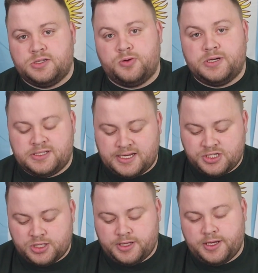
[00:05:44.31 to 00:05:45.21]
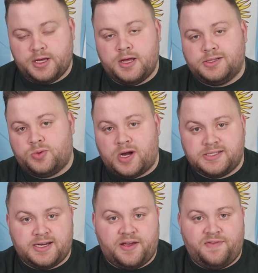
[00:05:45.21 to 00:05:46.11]
So essentially
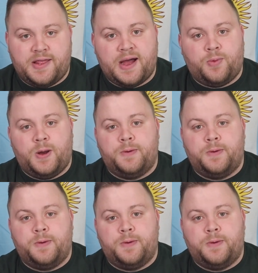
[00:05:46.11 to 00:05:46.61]
twice a day for that